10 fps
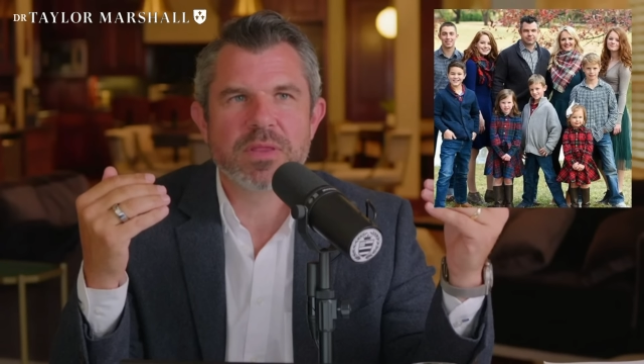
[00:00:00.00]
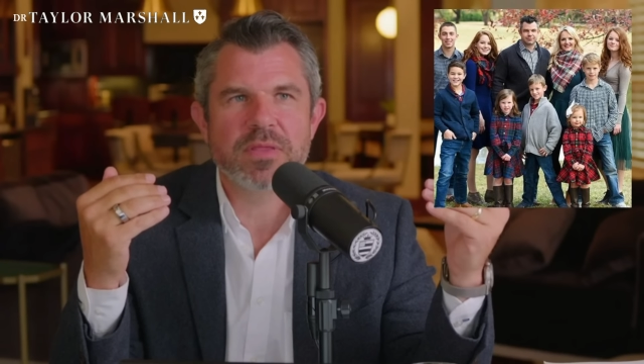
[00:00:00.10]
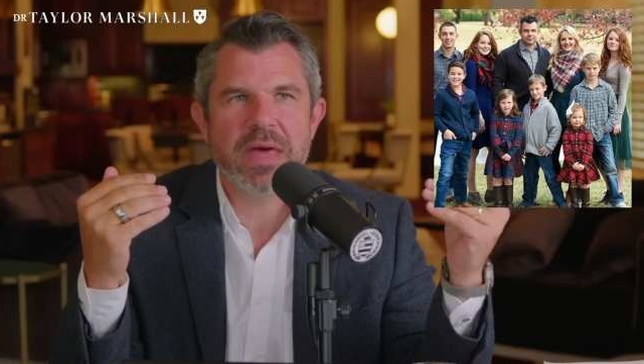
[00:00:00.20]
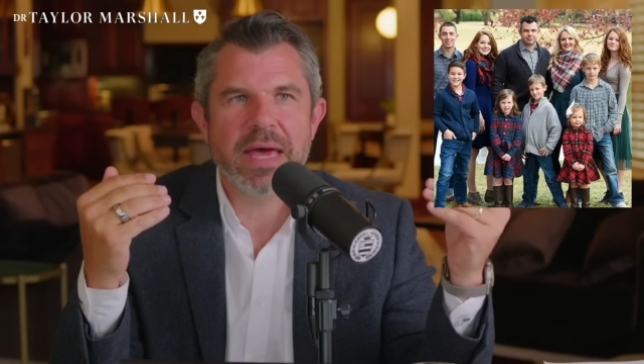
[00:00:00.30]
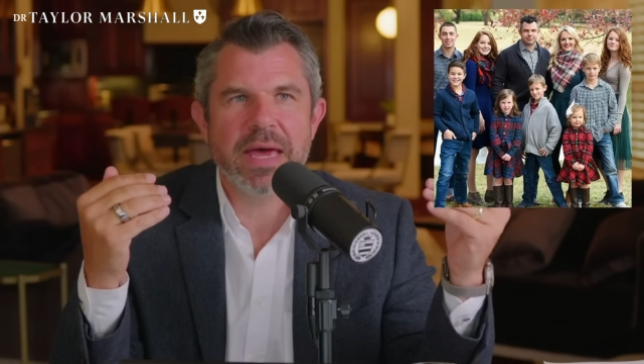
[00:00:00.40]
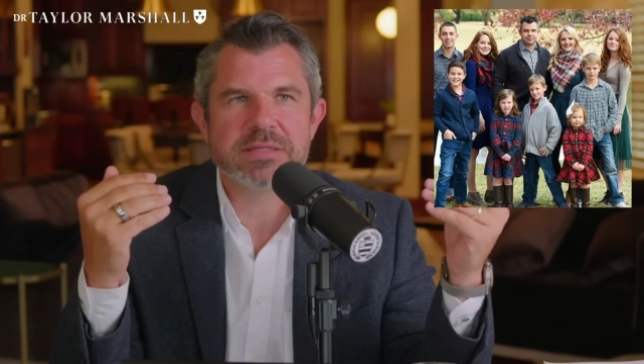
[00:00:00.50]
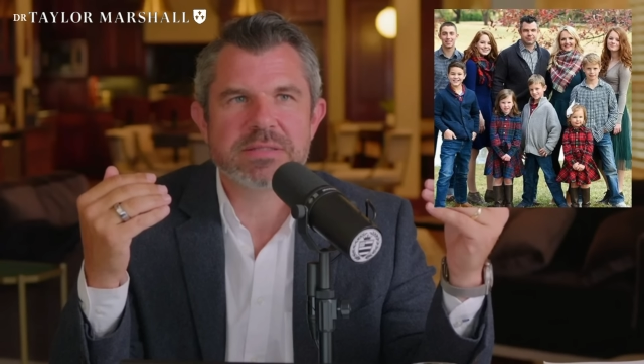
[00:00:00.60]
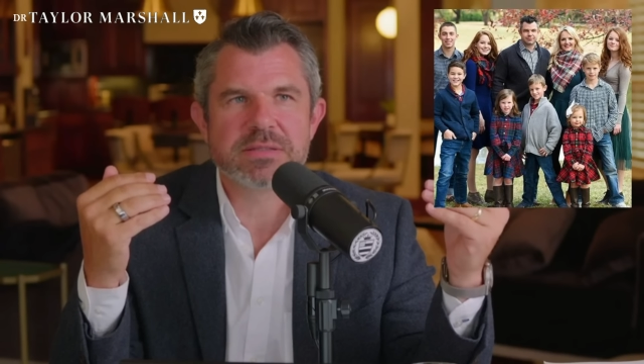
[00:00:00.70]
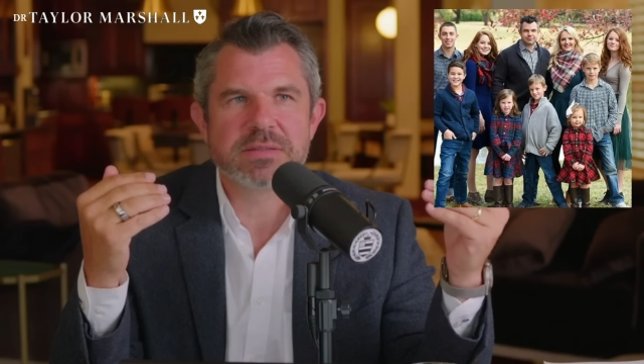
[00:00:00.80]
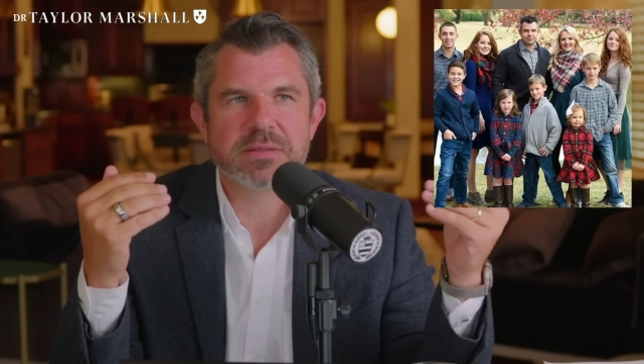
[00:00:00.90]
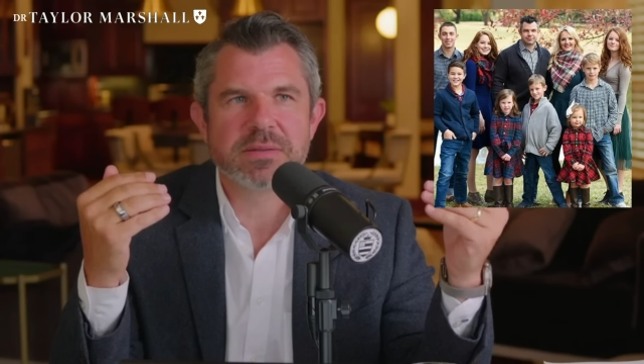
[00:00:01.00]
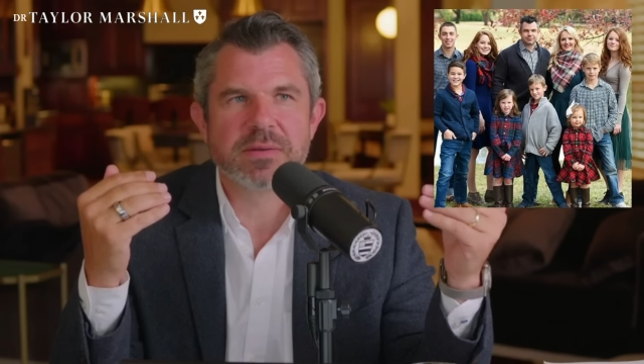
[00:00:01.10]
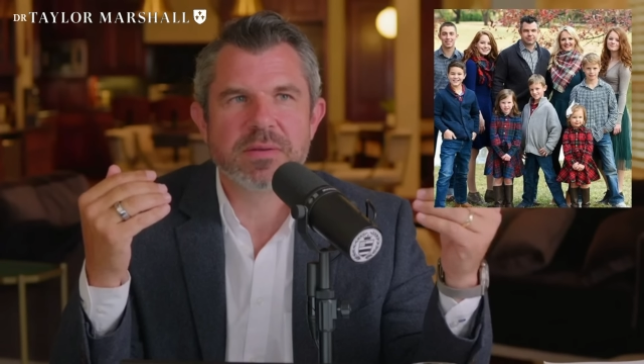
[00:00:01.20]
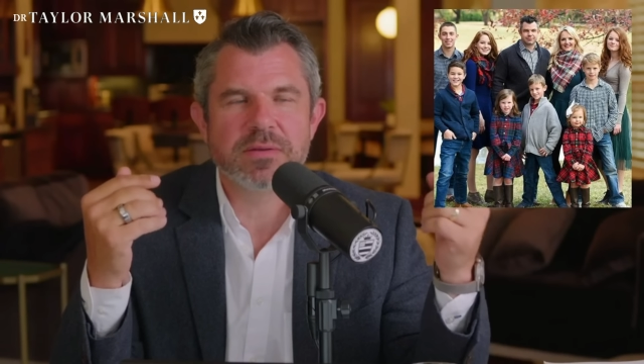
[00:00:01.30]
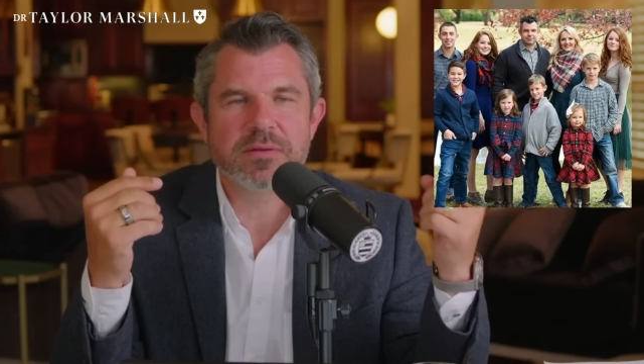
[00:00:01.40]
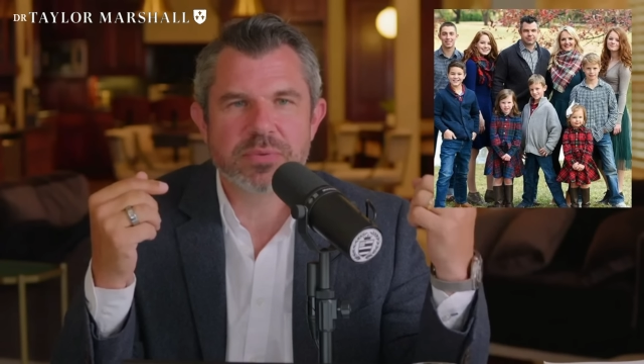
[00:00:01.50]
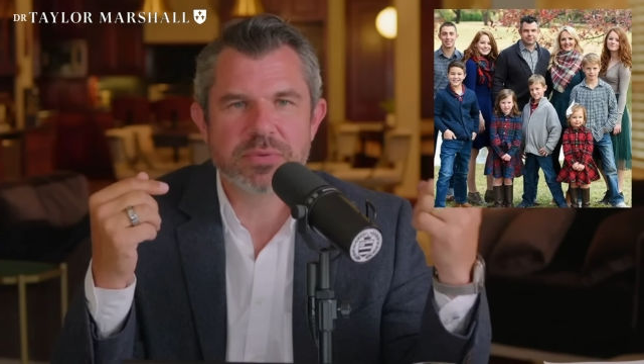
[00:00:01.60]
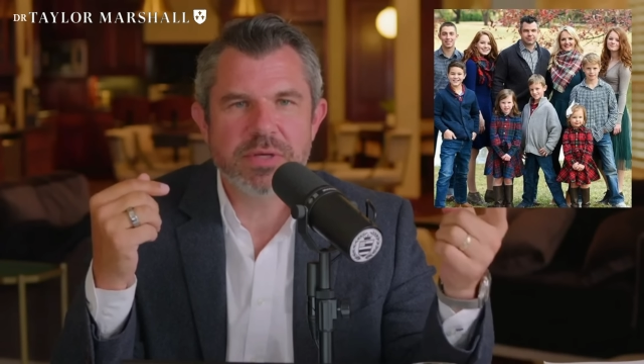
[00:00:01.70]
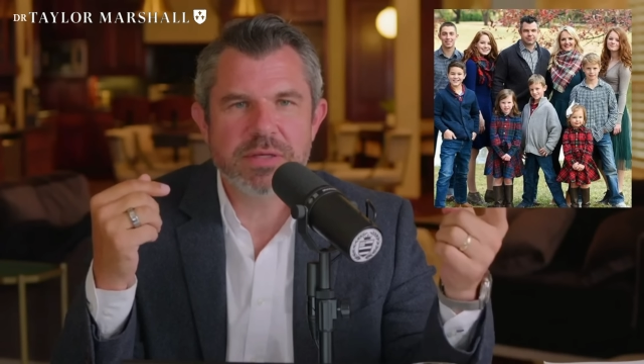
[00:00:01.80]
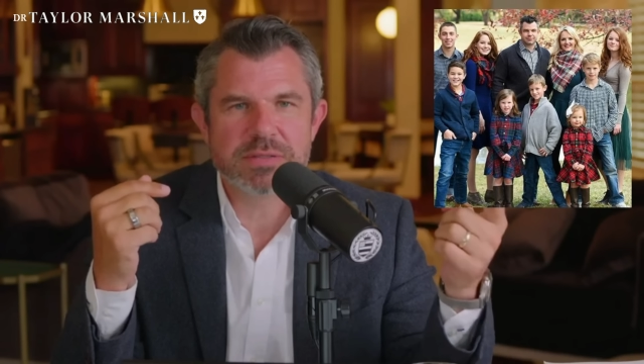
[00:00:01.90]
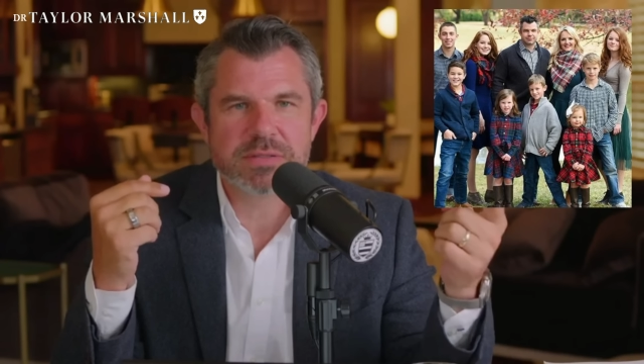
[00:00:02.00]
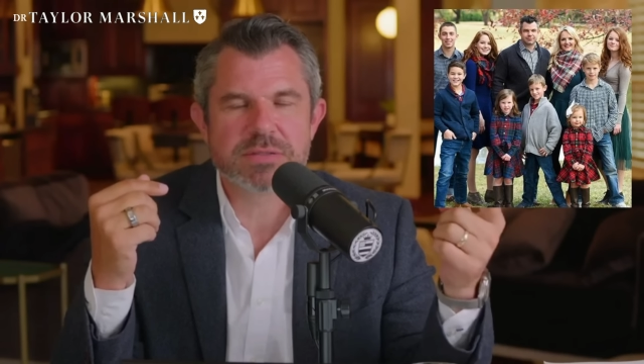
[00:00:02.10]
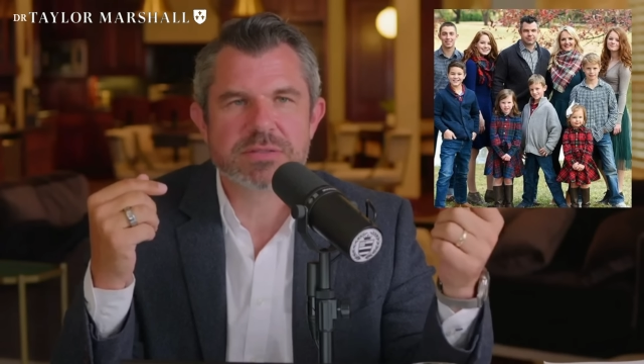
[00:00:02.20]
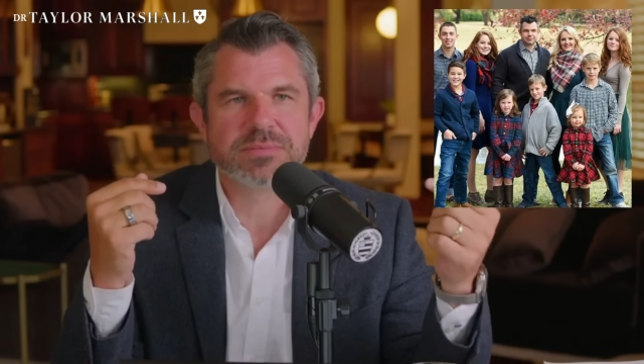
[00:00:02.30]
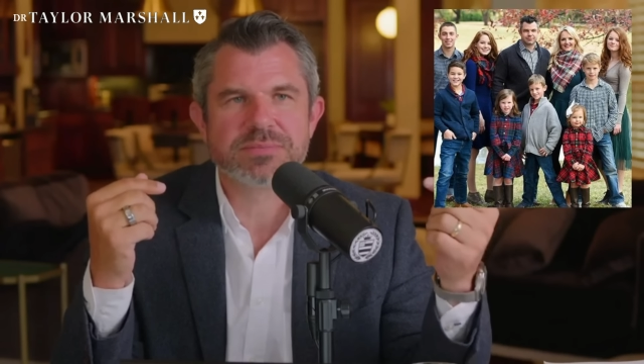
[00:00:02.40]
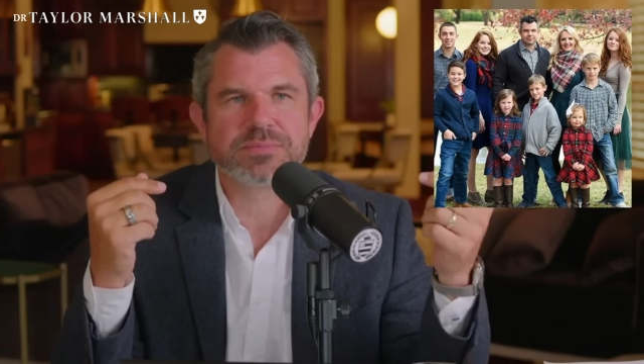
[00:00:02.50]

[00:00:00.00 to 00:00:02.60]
that the priests,